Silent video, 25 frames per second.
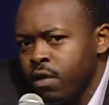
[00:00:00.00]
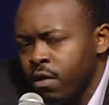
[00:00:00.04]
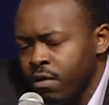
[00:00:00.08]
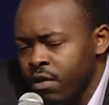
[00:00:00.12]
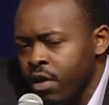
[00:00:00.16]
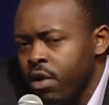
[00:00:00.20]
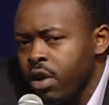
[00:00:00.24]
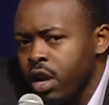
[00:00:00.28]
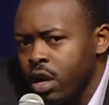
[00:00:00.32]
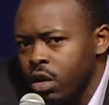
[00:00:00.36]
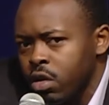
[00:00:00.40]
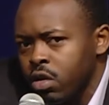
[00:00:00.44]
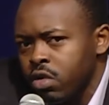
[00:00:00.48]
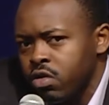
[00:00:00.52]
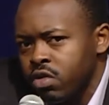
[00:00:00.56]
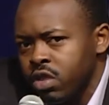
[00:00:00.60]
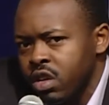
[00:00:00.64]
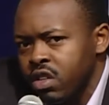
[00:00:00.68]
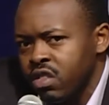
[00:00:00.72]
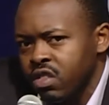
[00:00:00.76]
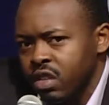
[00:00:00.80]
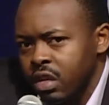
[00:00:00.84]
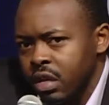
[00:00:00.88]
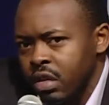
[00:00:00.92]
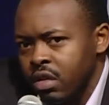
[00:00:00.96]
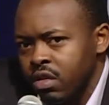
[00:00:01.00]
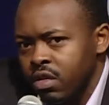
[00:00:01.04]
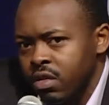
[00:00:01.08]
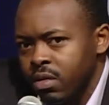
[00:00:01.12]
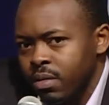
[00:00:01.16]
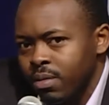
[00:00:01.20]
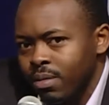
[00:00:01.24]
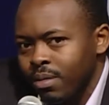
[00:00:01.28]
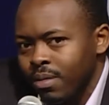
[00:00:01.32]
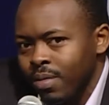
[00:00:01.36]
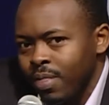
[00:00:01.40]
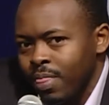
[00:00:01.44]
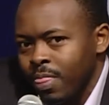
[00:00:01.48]
very good reasons.
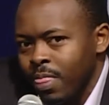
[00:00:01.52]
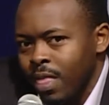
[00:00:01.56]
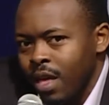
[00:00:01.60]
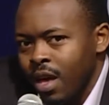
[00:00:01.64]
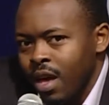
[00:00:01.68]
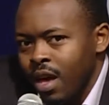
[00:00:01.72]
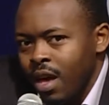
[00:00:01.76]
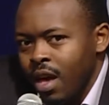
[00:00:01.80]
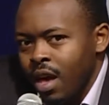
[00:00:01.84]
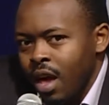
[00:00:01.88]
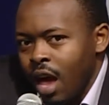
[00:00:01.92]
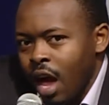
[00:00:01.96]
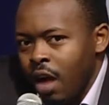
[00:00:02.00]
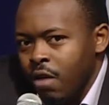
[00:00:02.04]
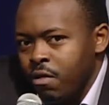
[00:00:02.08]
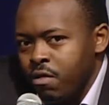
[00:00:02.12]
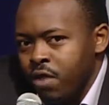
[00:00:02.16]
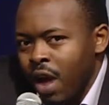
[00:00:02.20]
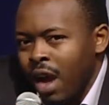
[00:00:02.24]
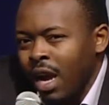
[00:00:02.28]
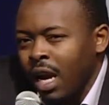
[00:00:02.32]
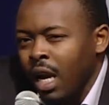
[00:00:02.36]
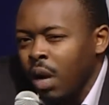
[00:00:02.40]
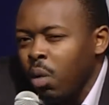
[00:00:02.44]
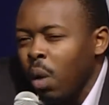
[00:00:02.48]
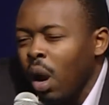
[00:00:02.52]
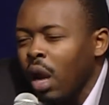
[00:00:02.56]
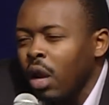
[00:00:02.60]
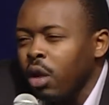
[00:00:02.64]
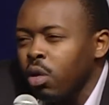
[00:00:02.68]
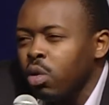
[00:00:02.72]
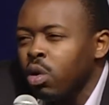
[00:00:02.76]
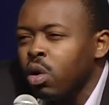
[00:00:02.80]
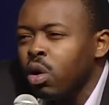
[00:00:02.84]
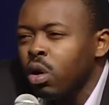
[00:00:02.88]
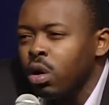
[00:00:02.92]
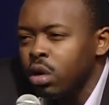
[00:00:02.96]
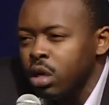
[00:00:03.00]
And frankly, while you
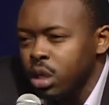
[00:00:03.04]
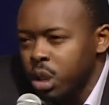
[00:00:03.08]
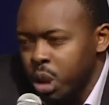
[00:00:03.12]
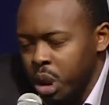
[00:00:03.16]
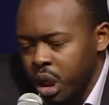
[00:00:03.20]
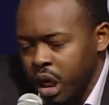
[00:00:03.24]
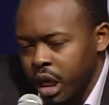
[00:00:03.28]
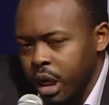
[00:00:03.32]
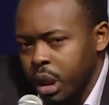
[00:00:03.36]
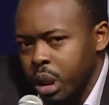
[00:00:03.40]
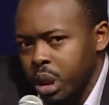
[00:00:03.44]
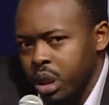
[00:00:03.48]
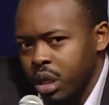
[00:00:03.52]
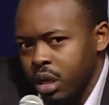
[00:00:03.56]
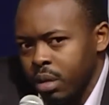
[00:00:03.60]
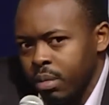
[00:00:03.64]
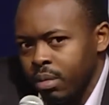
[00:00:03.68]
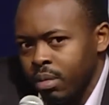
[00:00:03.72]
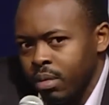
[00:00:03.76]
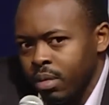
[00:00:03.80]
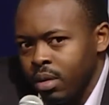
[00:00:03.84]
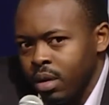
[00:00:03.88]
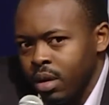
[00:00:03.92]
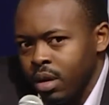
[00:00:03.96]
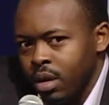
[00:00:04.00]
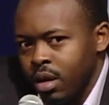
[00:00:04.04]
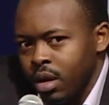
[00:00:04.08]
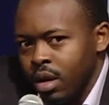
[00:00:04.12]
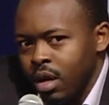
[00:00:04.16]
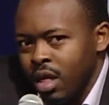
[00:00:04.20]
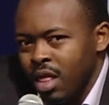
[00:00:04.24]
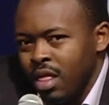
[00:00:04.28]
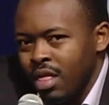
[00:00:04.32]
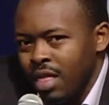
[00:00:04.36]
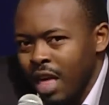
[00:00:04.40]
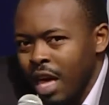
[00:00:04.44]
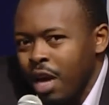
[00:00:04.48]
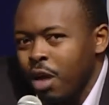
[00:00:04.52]
could change them,
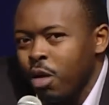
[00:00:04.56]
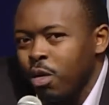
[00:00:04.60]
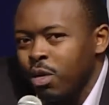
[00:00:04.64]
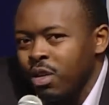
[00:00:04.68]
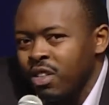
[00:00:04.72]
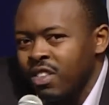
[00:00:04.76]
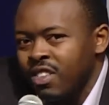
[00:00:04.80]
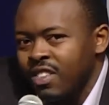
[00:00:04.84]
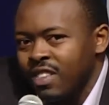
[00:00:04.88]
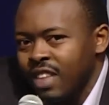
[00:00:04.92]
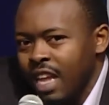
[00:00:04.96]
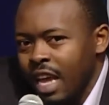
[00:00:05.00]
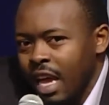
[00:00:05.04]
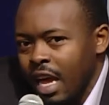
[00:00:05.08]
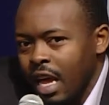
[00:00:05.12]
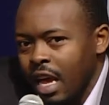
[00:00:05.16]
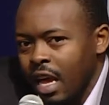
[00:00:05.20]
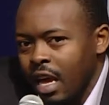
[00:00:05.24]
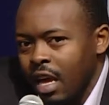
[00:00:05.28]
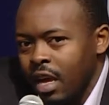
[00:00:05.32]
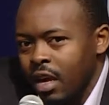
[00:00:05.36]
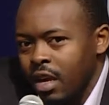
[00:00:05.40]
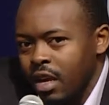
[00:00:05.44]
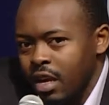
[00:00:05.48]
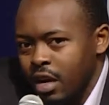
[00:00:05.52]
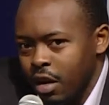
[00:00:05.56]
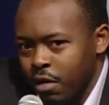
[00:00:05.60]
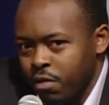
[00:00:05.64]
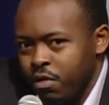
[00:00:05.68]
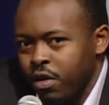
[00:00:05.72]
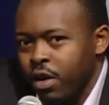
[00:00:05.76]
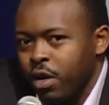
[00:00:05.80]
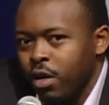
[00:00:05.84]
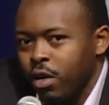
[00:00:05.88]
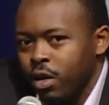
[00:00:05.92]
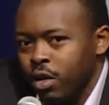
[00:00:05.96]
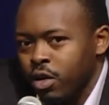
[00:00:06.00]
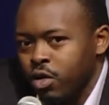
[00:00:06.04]
they could stay
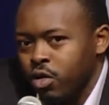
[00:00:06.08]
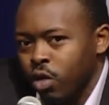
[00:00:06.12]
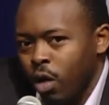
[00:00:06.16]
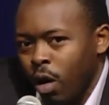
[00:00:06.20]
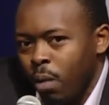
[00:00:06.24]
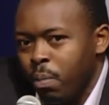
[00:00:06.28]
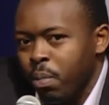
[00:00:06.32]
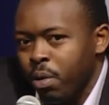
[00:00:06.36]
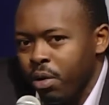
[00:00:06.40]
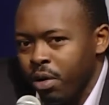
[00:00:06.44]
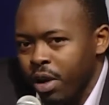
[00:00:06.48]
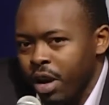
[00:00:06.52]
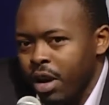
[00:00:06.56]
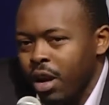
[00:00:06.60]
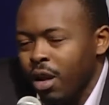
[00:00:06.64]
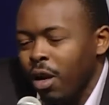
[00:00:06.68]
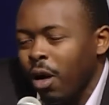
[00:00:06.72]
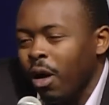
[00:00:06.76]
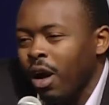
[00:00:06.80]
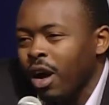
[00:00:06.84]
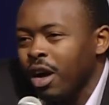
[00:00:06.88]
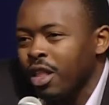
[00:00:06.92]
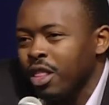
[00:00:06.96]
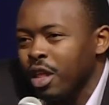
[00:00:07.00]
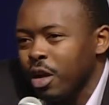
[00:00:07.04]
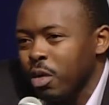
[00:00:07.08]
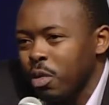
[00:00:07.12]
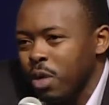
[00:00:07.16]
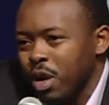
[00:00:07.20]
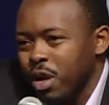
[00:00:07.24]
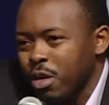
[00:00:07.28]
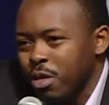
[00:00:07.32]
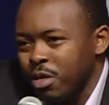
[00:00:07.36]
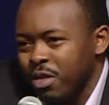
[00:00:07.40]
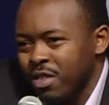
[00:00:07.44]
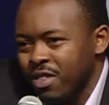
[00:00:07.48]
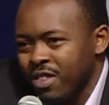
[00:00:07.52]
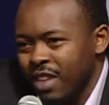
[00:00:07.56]
difficult to operate longer than we
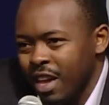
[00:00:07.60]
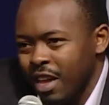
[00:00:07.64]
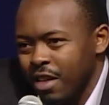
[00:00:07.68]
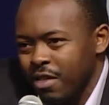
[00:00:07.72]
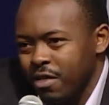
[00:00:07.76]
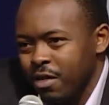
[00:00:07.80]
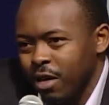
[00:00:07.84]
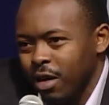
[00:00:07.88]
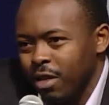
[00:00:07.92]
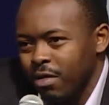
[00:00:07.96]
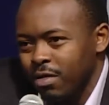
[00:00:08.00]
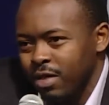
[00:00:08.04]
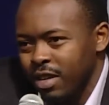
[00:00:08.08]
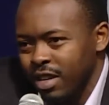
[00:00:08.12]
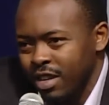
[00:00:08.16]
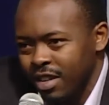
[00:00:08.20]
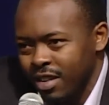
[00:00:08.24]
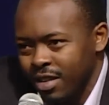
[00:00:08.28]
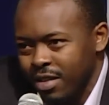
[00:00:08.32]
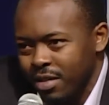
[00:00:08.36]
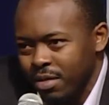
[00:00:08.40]
could stay solvent.